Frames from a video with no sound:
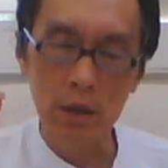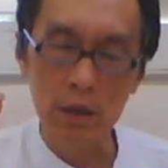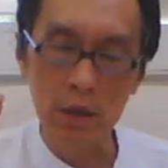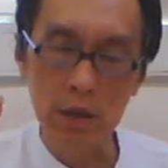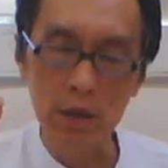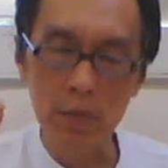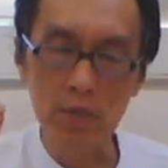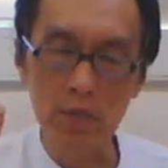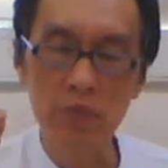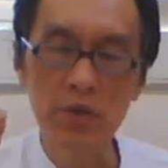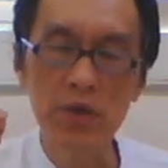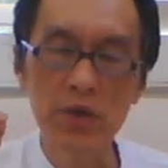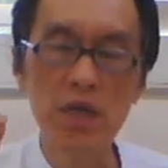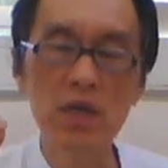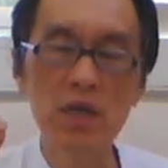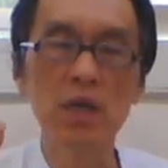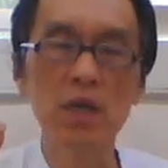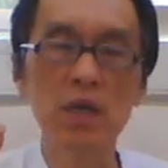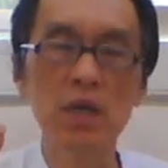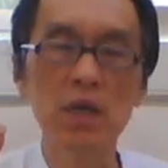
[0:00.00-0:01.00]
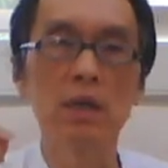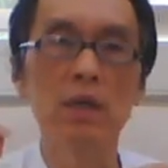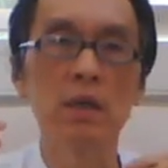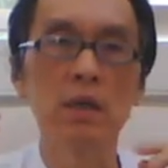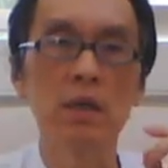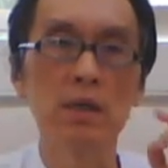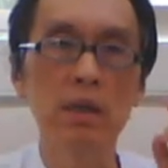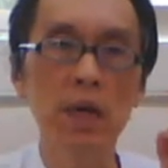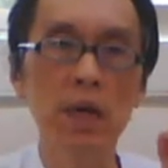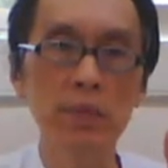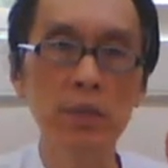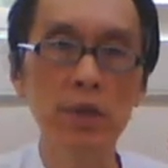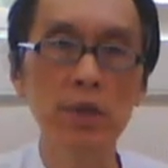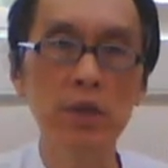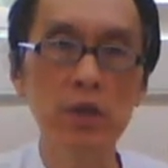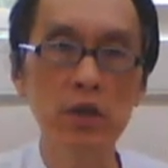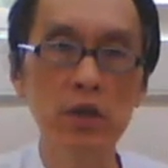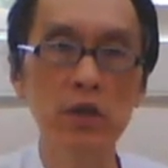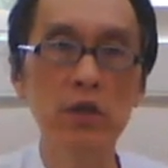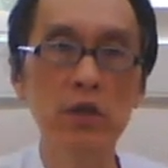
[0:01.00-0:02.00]
the breathing
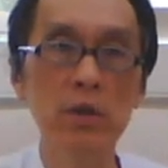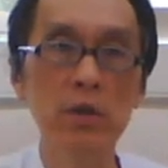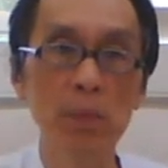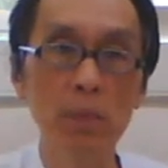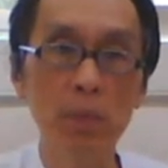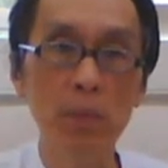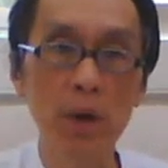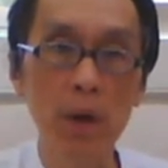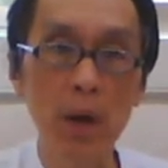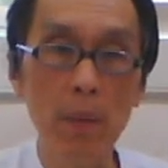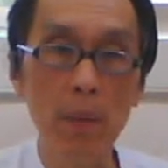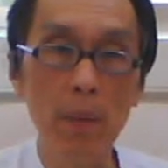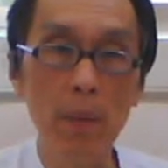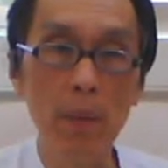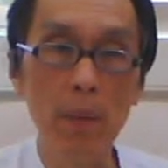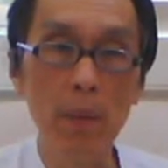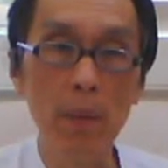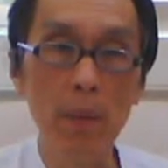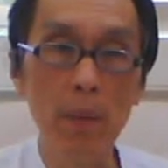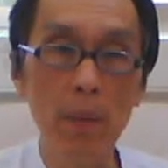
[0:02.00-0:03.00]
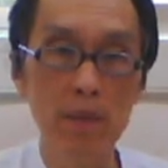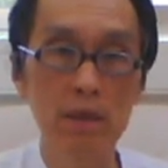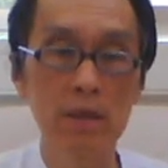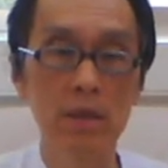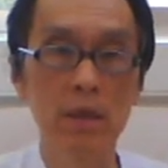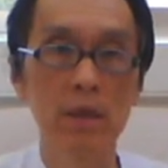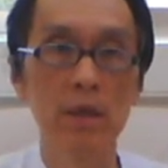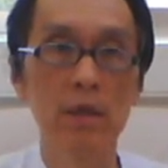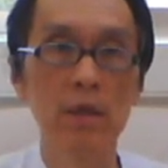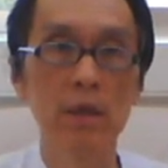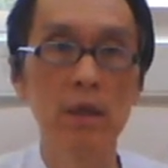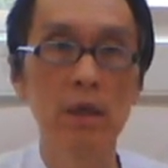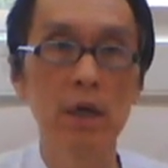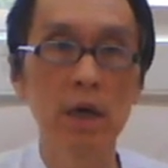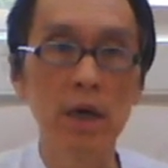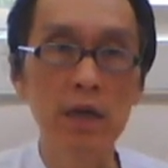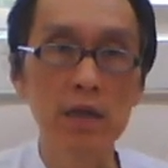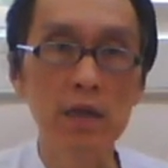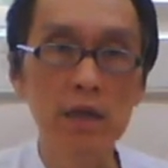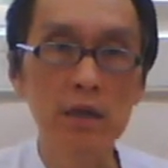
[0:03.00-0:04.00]
repetition per minute
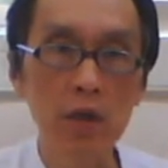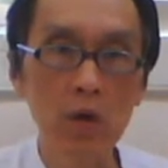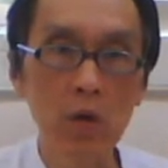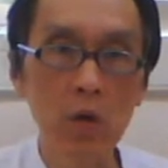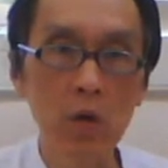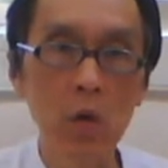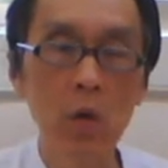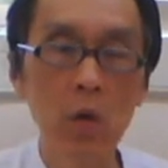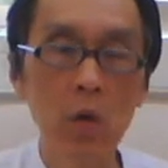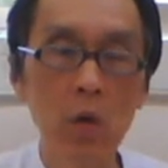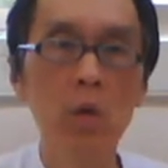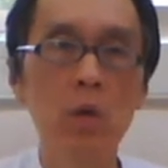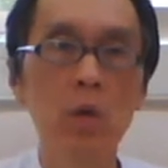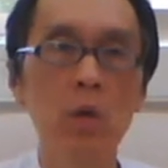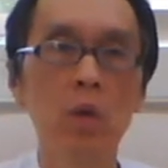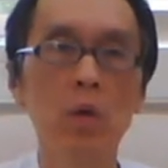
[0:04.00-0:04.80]
has to go